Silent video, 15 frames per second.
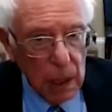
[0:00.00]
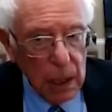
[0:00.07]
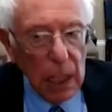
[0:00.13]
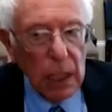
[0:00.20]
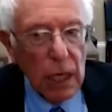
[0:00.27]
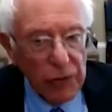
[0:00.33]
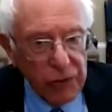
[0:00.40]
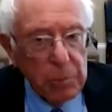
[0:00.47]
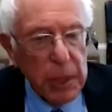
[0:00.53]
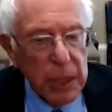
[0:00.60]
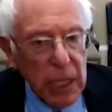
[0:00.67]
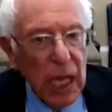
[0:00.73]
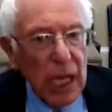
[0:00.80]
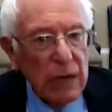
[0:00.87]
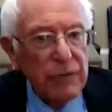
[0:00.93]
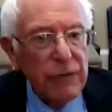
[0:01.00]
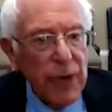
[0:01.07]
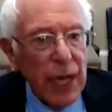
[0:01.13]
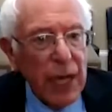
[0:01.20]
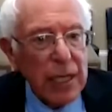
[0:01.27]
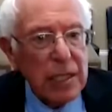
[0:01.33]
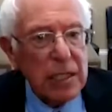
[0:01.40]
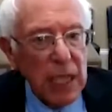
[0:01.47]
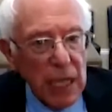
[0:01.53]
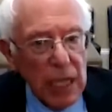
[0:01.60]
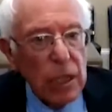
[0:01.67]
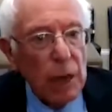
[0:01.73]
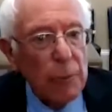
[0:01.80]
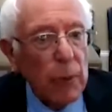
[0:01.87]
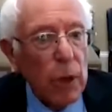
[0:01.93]
that government can, in fact,
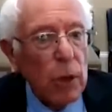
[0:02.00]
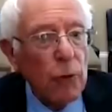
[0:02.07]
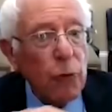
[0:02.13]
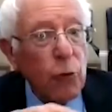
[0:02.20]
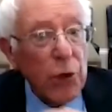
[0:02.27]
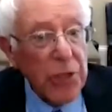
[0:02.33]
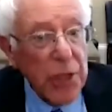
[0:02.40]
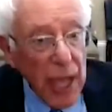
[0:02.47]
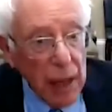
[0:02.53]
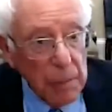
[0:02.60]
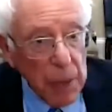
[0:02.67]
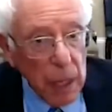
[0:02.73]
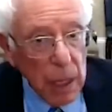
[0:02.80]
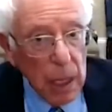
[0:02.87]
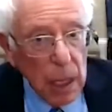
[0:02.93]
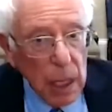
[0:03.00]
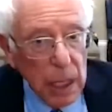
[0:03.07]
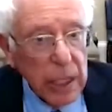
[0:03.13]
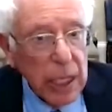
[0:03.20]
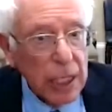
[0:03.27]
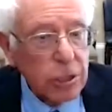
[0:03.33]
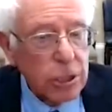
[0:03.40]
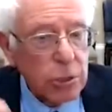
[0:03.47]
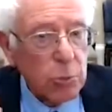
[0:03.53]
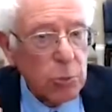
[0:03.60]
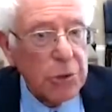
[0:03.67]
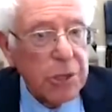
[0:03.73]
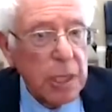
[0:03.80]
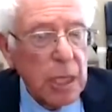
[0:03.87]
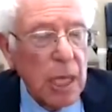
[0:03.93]
stand up for them and not just
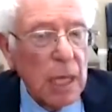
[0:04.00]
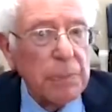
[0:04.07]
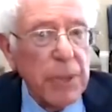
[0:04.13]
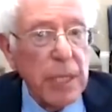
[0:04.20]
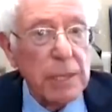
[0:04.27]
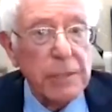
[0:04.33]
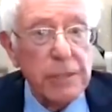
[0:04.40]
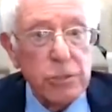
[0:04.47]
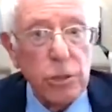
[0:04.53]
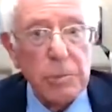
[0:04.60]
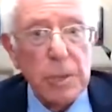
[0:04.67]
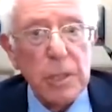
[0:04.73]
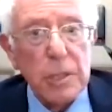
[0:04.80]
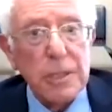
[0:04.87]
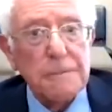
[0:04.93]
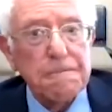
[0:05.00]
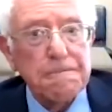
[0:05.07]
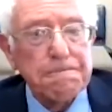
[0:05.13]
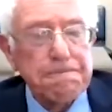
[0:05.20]
wealthy campaign contributors.